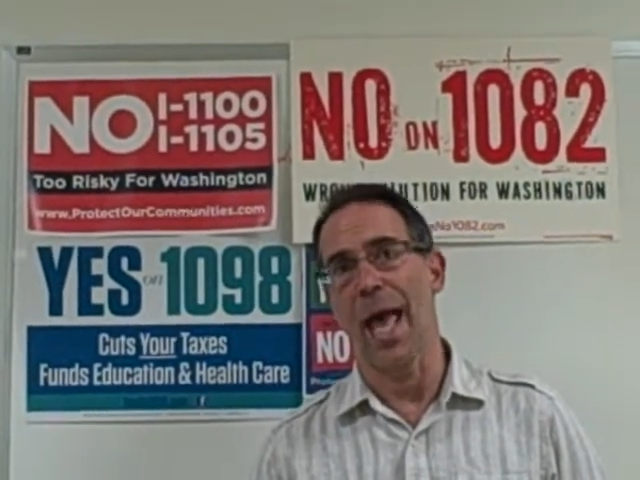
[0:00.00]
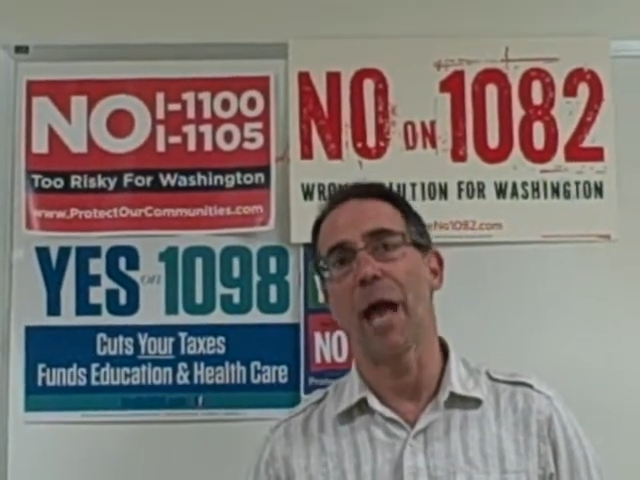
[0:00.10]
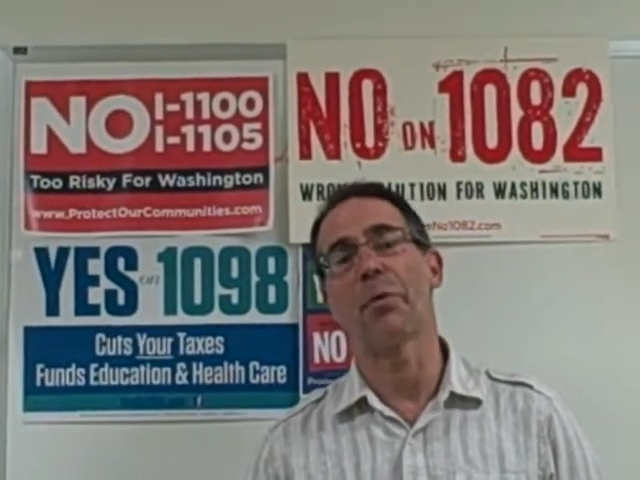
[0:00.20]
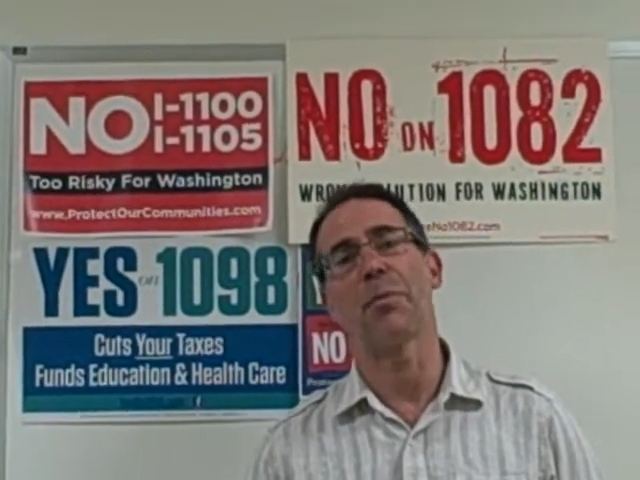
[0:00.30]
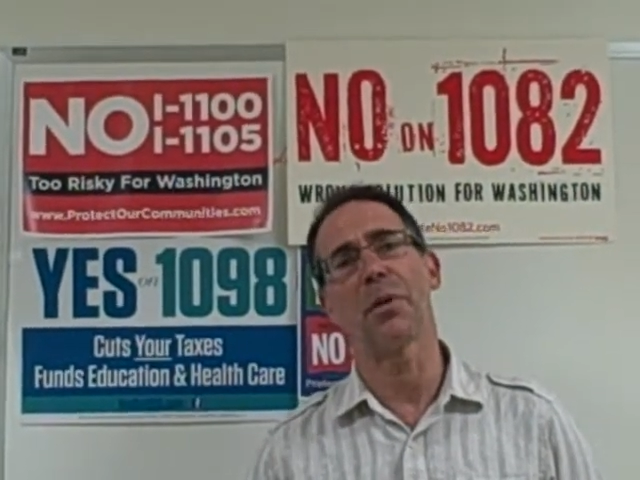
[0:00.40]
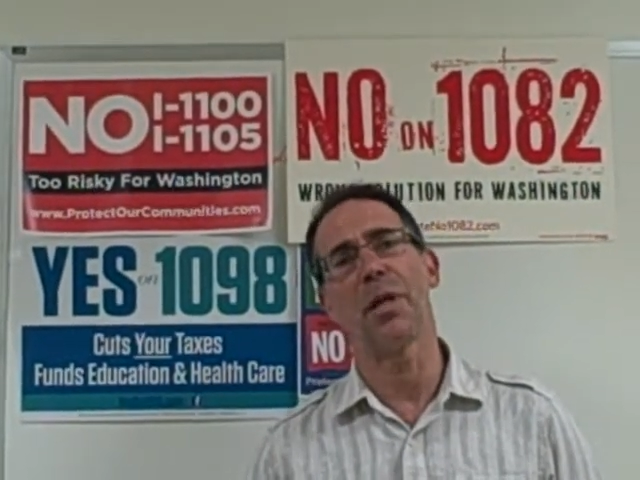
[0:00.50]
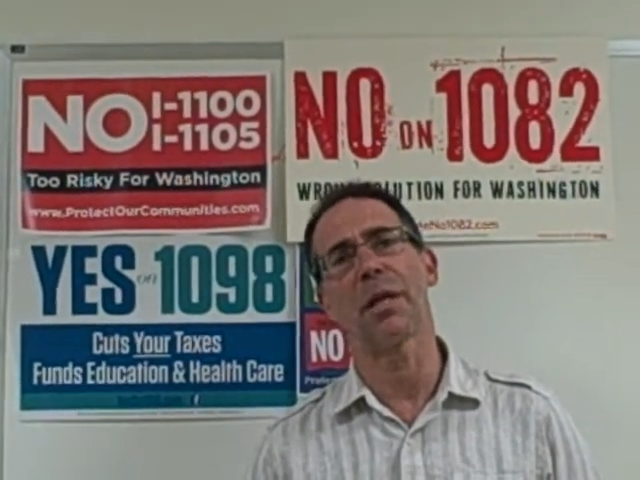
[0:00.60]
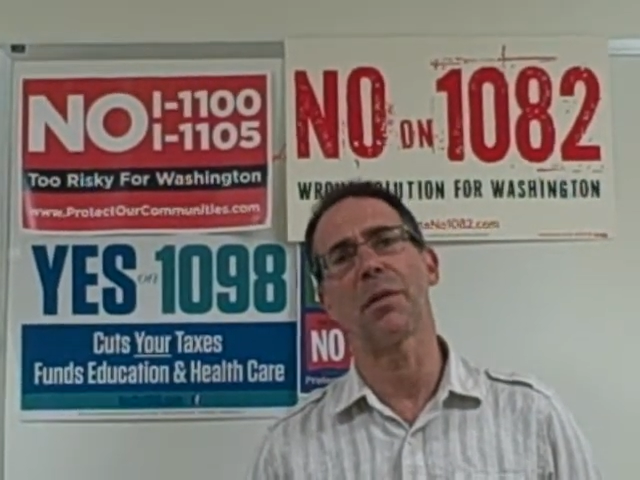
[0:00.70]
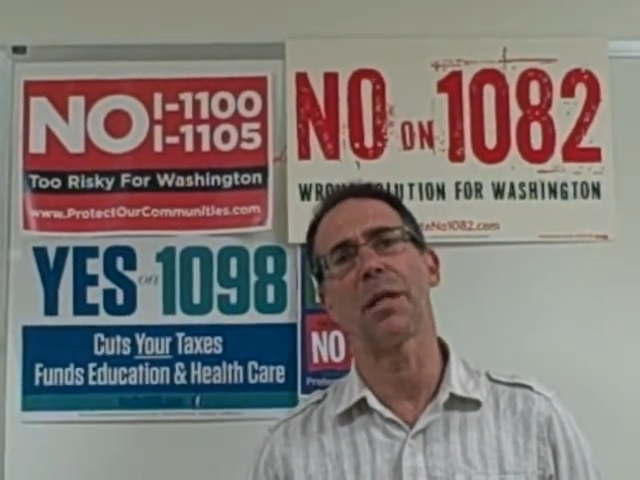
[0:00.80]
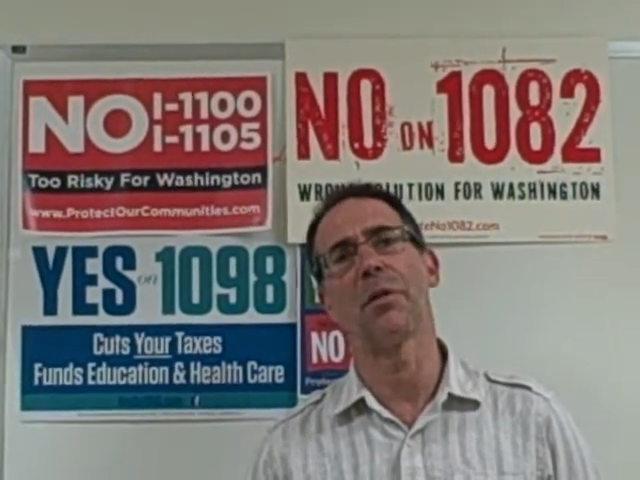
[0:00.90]
and we're
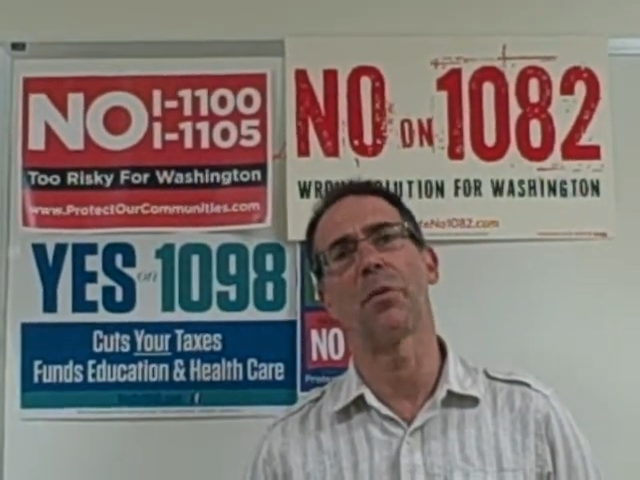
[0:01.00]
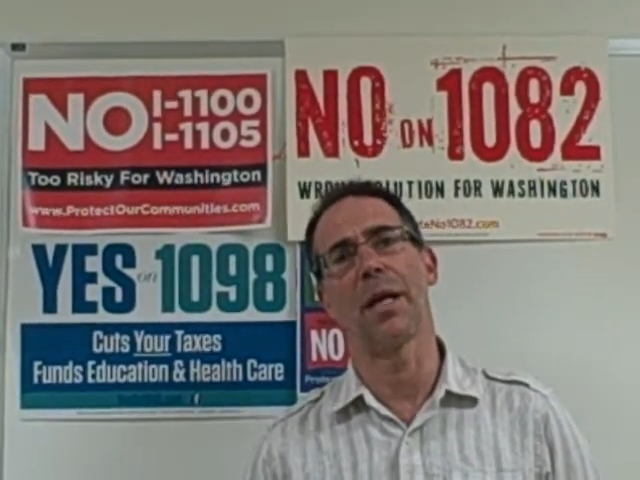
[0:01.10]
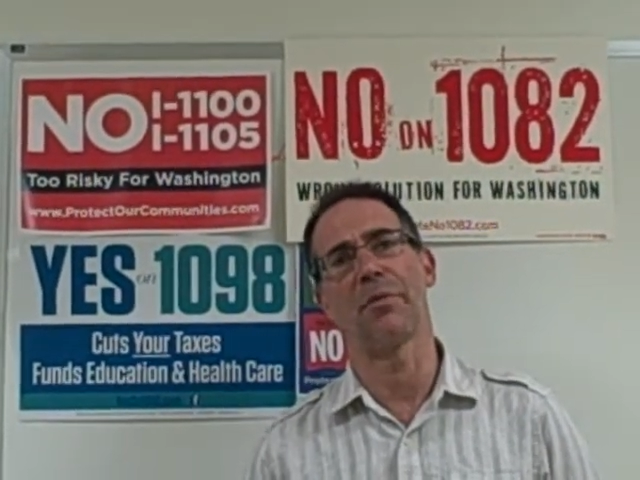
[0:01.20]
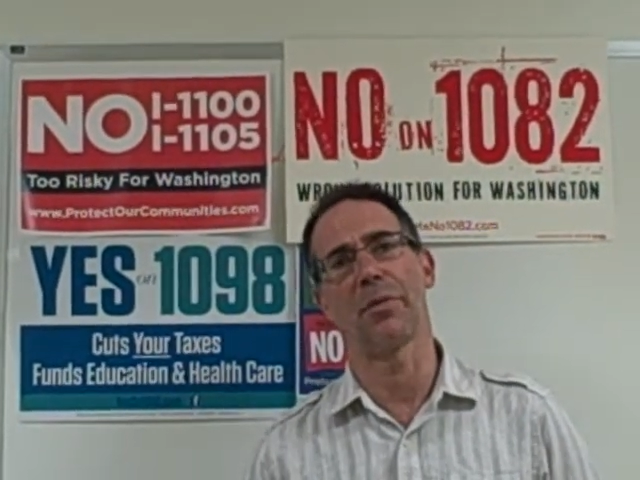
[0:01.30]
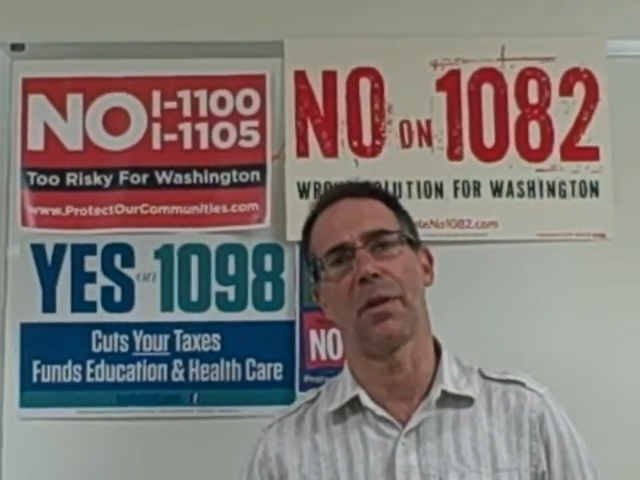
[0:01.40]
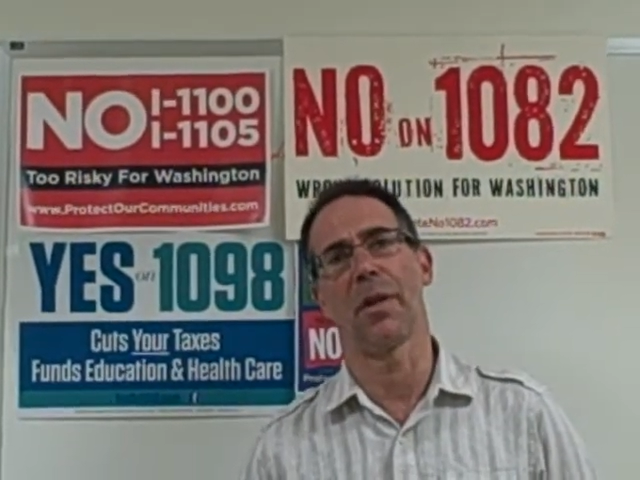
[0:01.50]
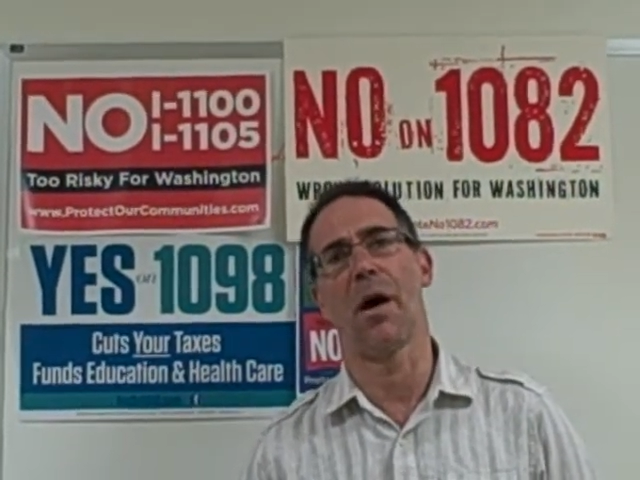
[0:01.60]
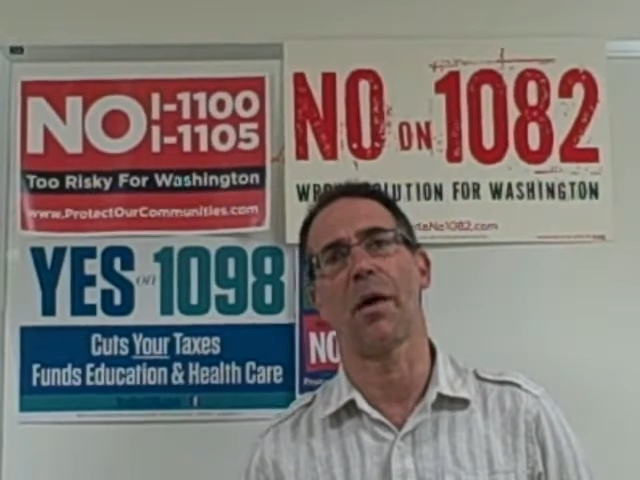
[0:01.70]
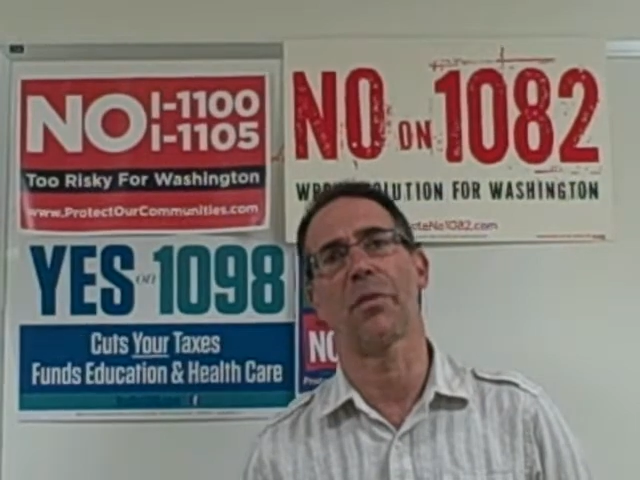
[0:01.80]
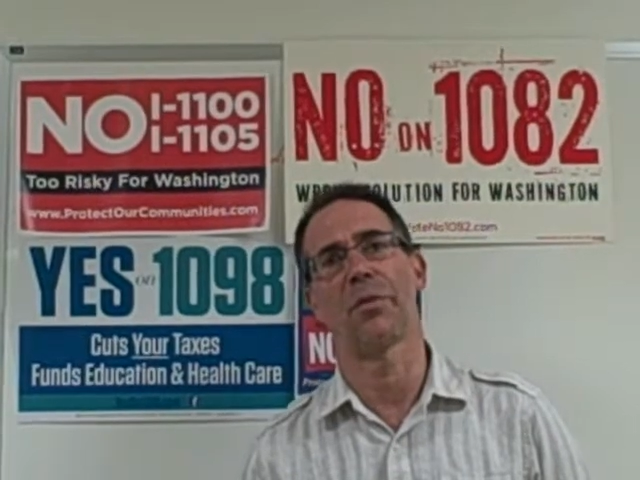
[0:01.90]
particularly grateful to the
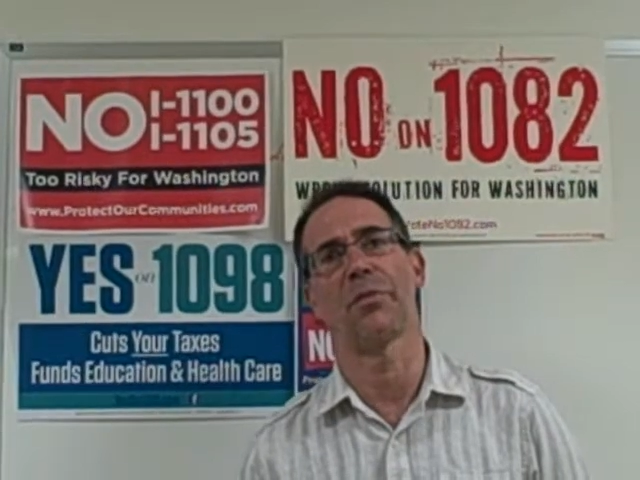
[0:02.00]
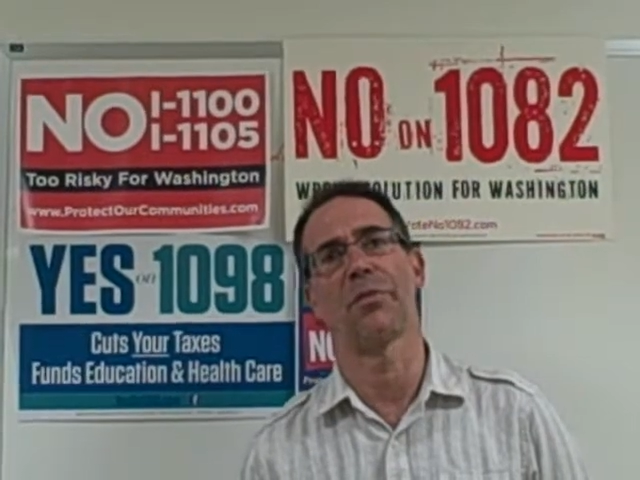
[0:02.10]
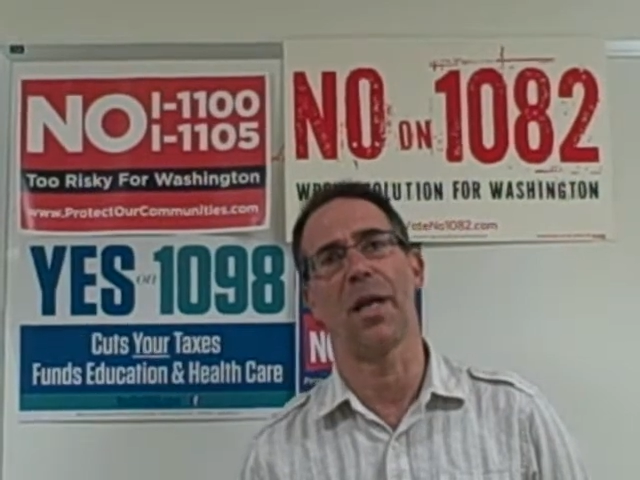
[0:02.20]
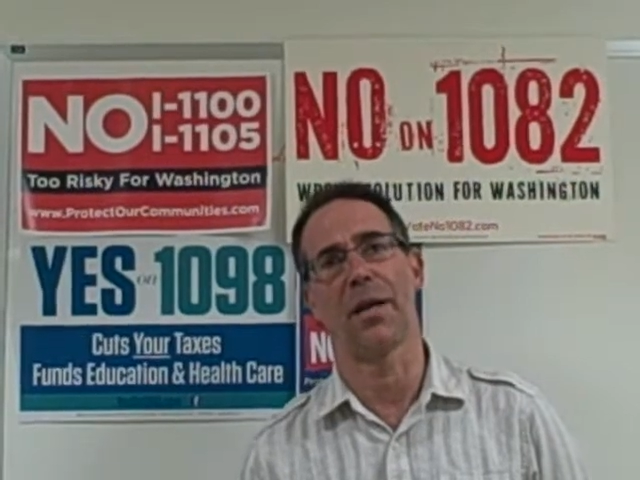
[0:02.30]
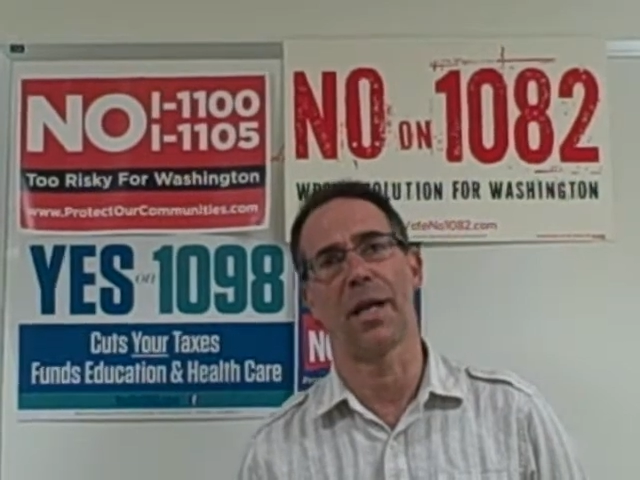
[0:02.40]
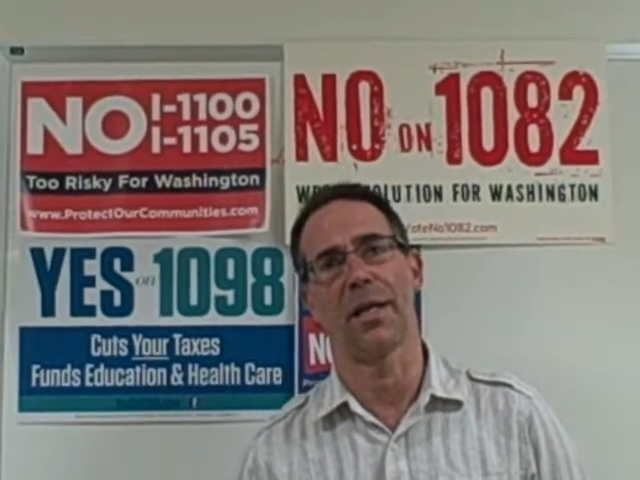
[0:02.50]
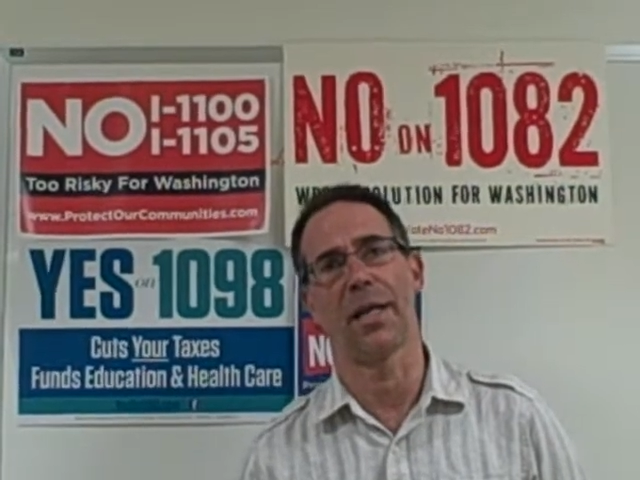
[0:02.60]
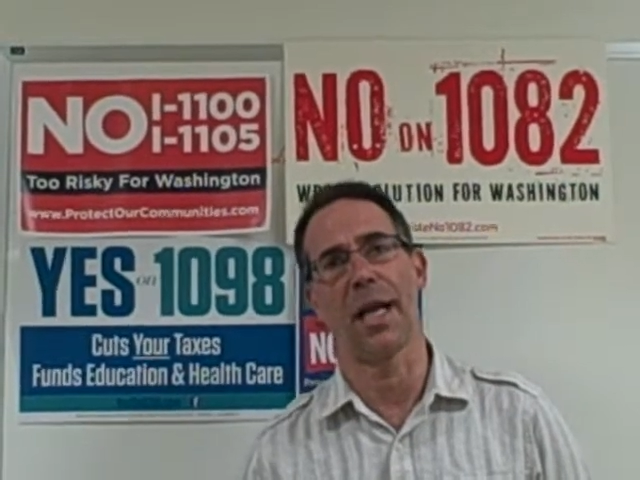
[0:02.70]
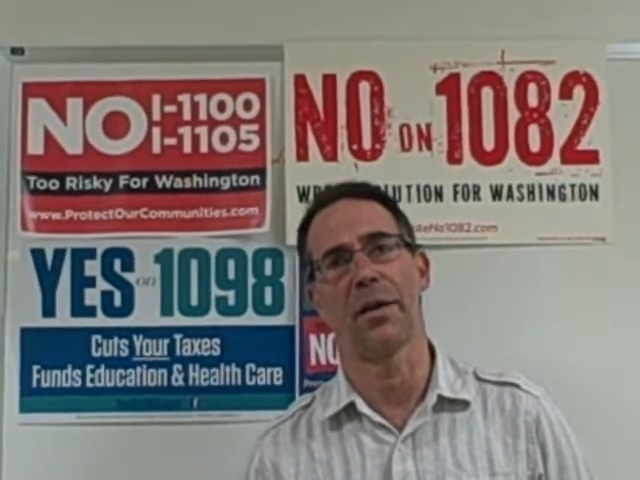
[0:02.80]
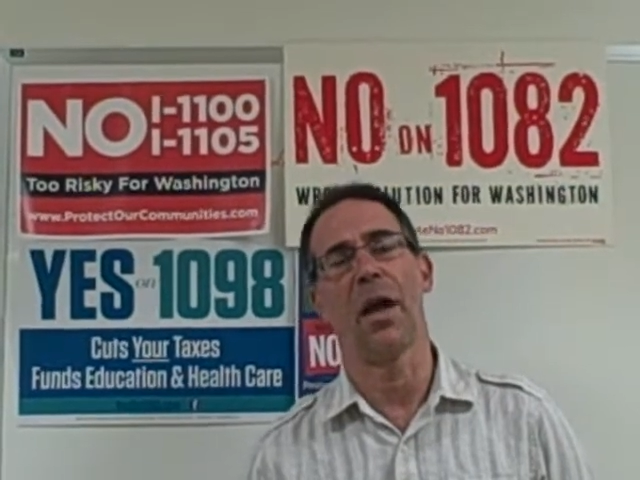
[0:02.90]
authors of
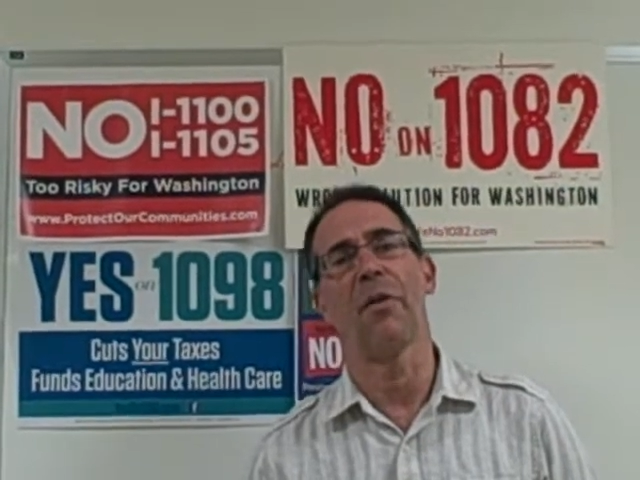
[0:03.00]
1098